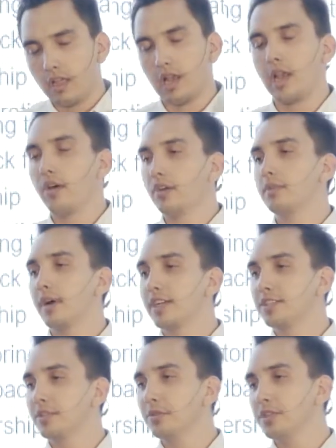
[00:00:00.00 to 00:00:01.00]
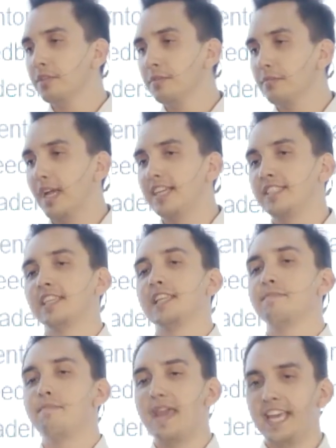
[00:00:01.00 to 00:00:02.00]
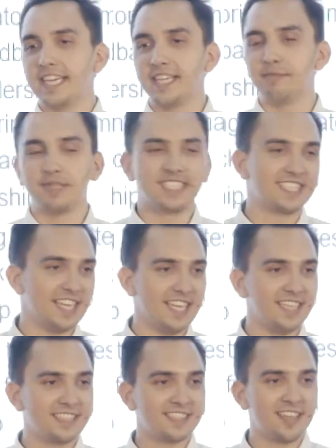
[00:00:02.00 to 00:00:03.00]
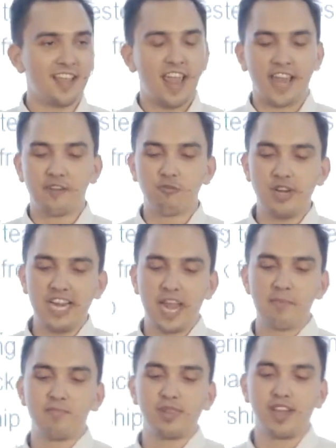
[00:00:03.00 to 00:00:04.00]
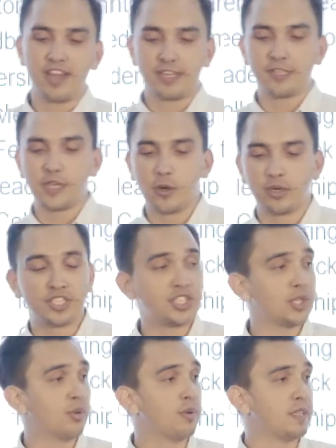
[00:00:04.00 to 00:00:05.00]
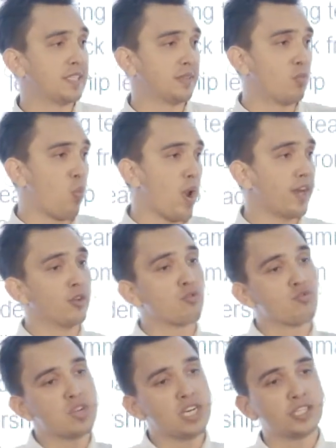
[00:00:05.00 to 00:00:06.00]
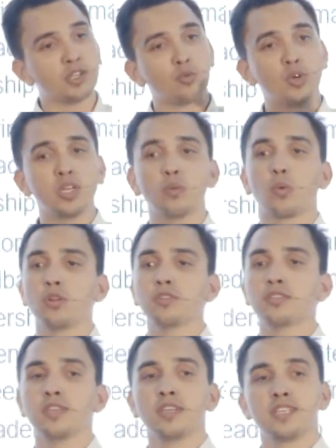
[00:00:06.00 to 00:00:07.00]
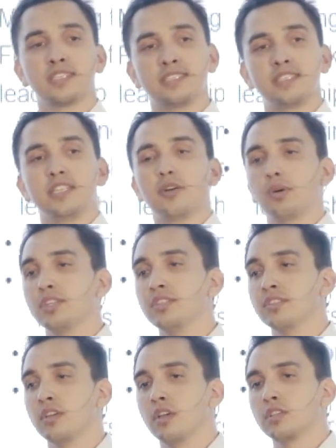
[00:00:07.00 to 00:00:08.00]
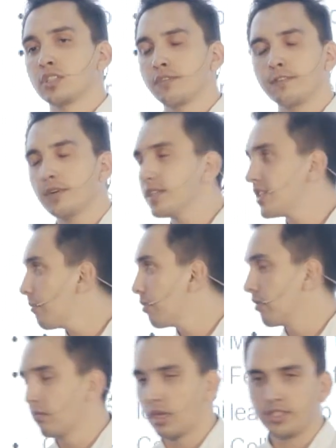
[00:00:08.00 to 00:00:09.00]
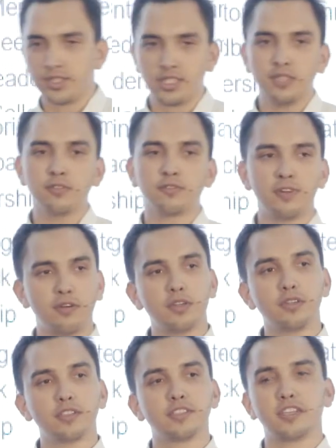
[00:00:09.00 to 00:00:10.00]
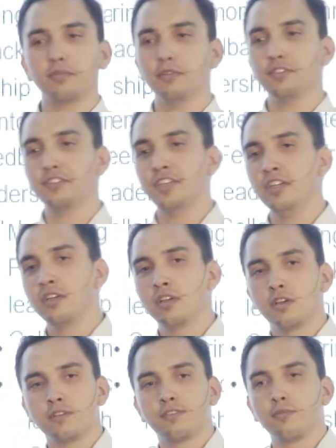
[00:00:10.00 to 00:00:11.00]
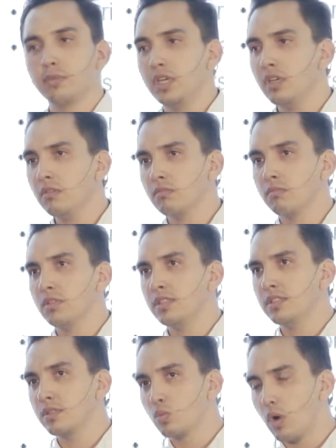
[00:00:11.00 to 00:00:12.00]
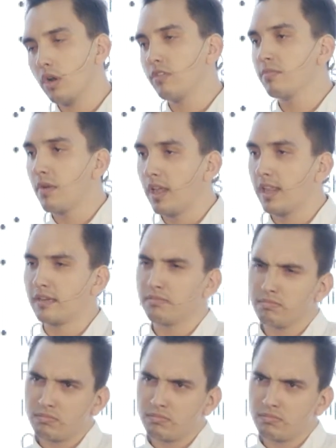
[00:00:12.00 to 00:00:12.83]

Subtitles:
Learning by doing, basically making mistakes and really applying your knowledge. So it's when you're really in a real world scenarios. So for example, I just give you a very good example today. For me, this is one of my